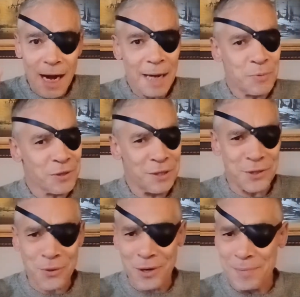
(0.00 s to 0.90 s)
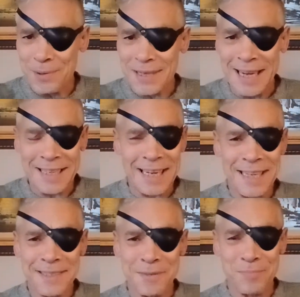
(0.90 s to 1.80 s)
I'm really sorry about that. I
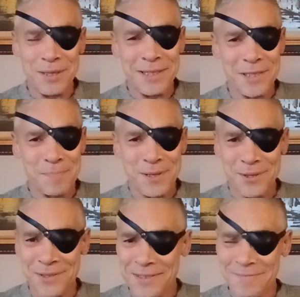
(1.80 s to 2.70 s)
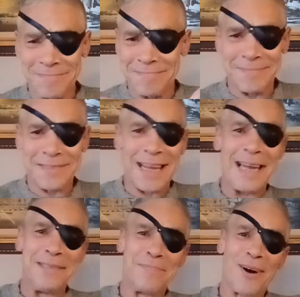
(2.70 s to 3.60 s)
guess if Britney Spears
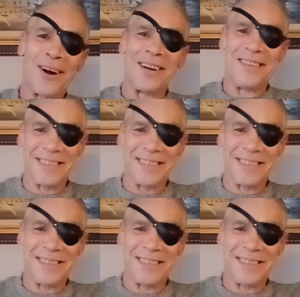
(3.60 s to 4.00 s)
sidebar